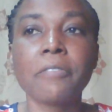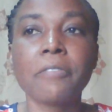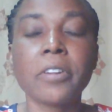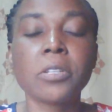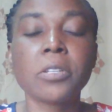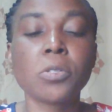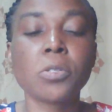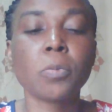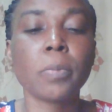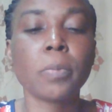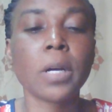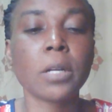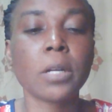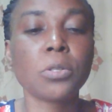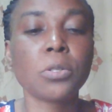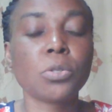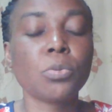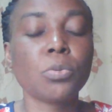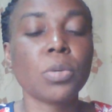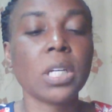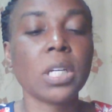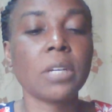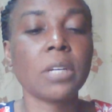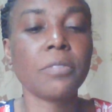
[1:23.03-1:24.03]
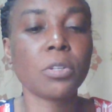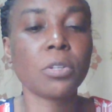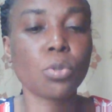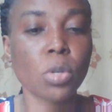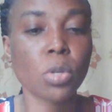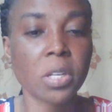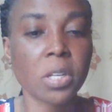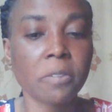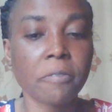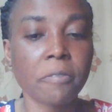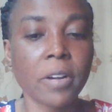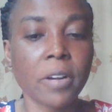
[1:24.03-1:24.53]
raised to power 2 will give you
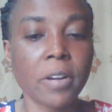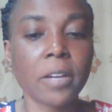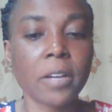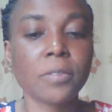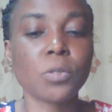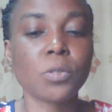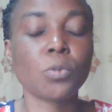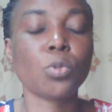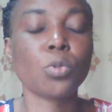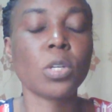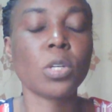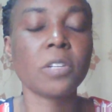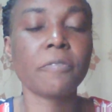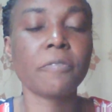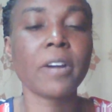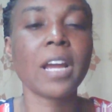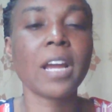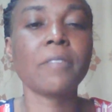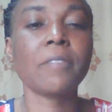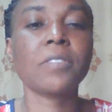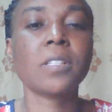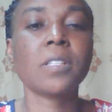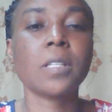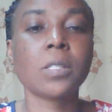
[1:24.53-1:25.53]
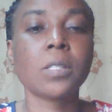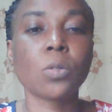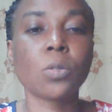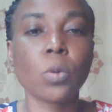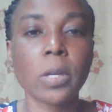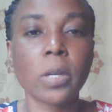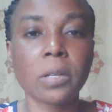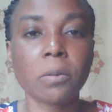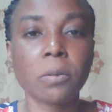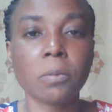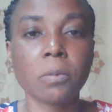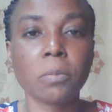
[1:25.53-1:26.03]
25. So 25 is a
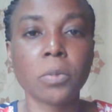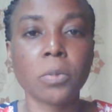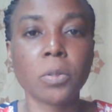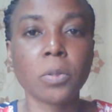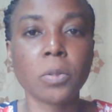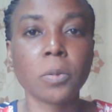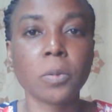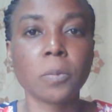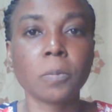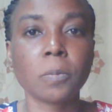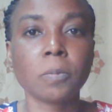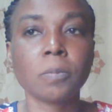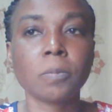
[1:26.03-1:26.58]
square number.